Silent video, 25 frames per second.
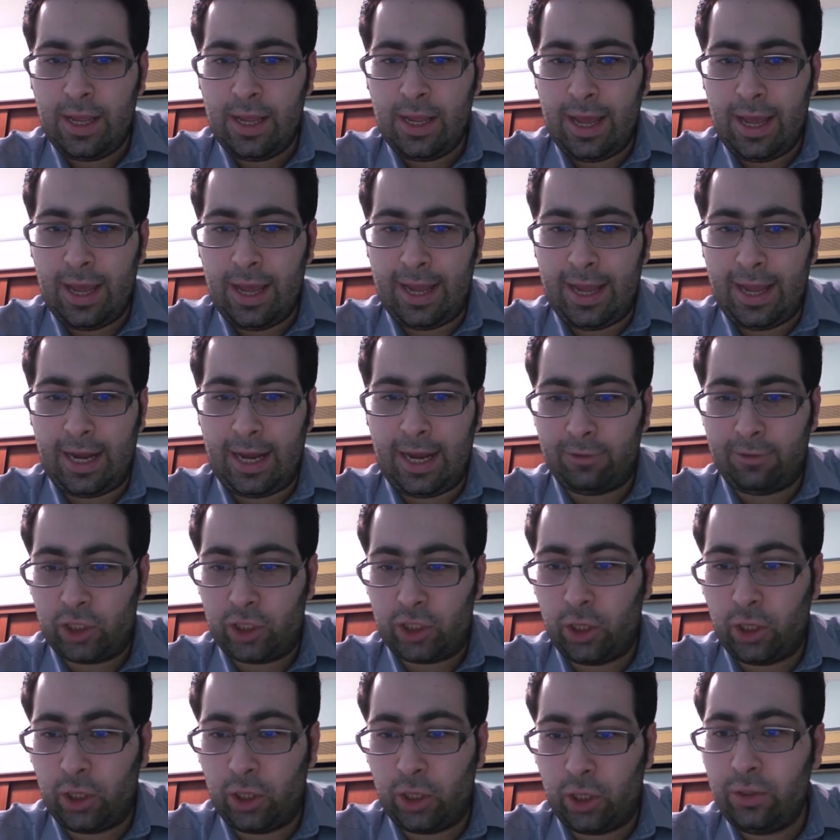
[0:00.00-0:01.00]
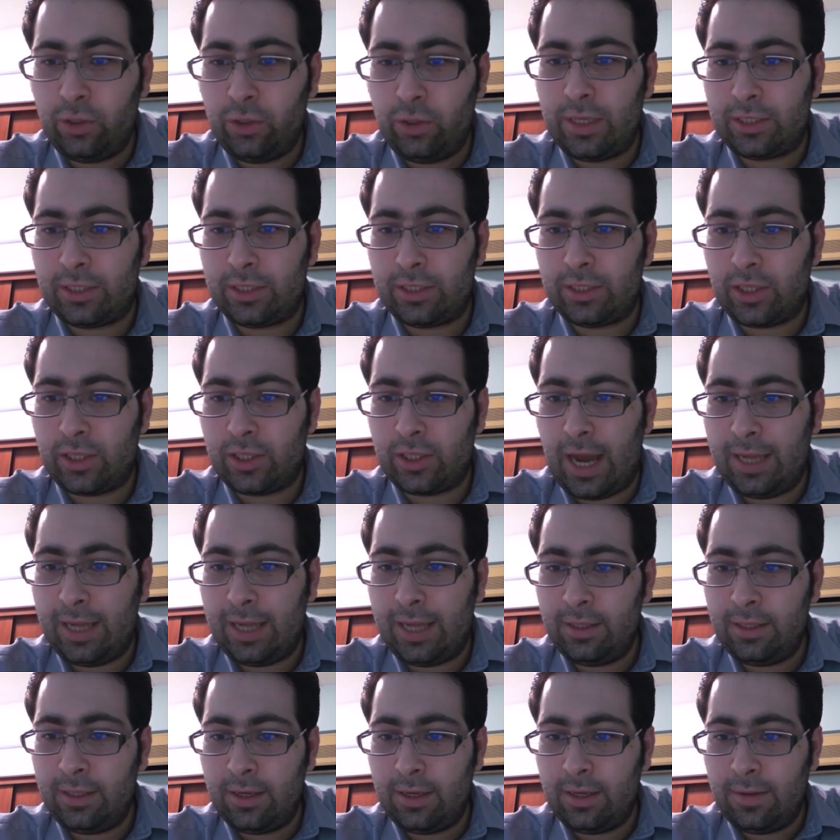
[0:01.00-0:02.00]
and I will show you the slide
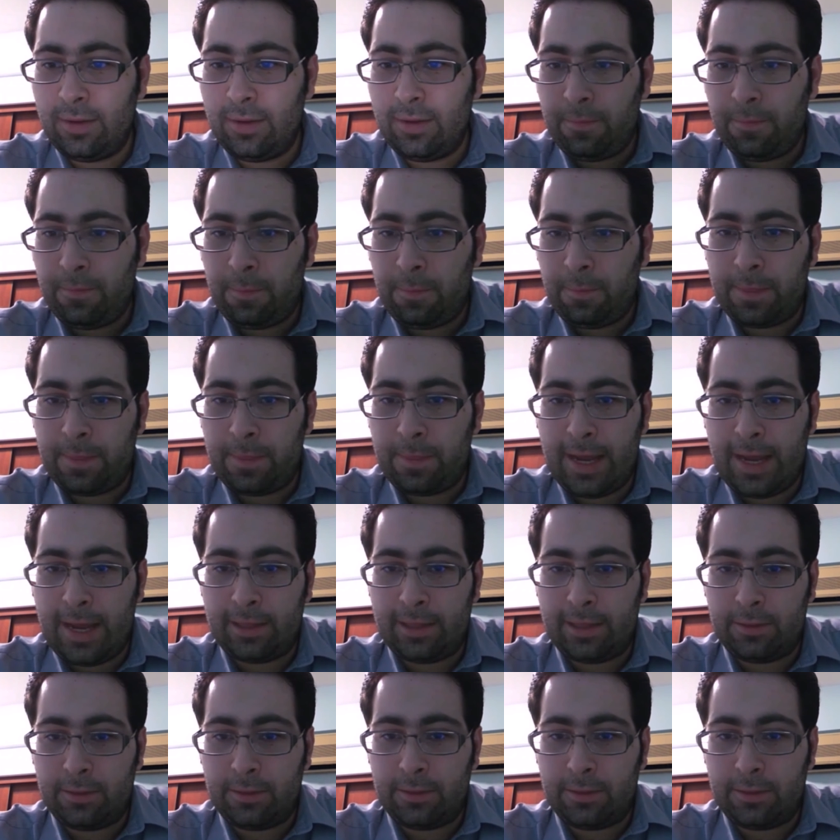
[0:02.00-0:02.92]
that